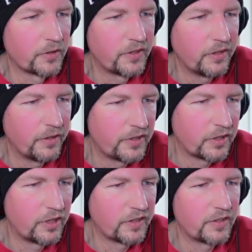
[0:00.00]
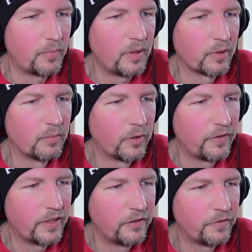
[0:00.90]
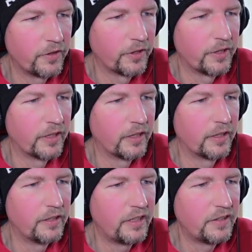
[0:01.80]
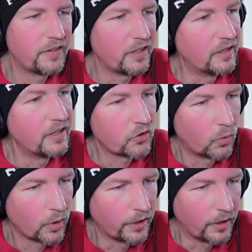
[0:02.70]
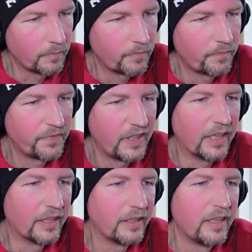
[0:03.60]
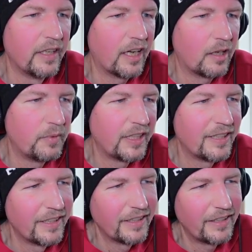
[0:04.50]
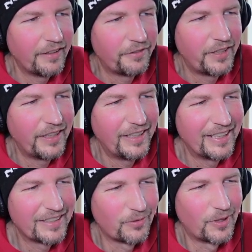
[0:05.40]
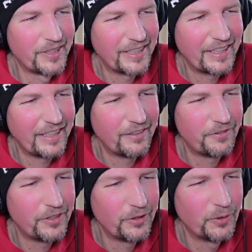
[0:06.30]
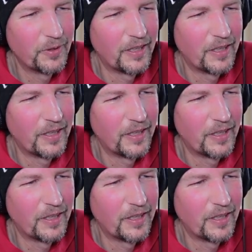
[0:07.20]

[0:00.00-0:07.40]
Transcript: theory suggests that people are motivated to fill the needs in this order. Yeah. I mean, it's one thing if you